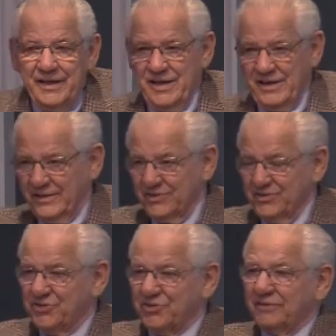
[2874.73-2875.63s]

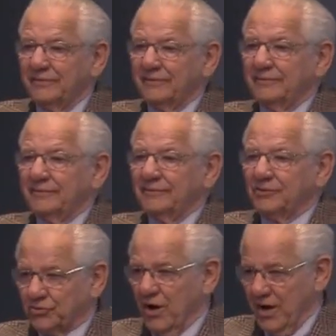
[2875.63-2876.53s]
is
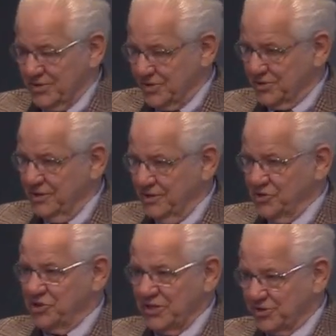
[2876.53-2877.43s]
trust
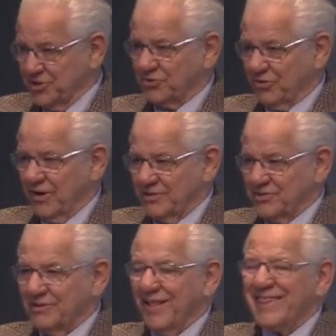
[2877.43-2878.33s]
Jesus
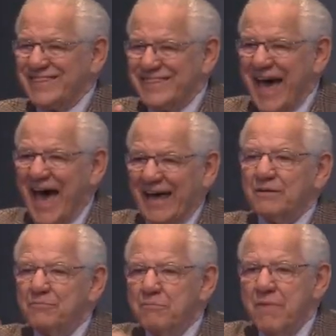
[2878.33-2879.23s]
Christ.
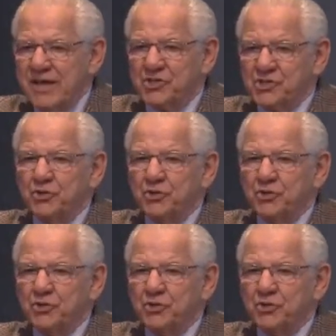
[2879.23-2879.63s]
That makes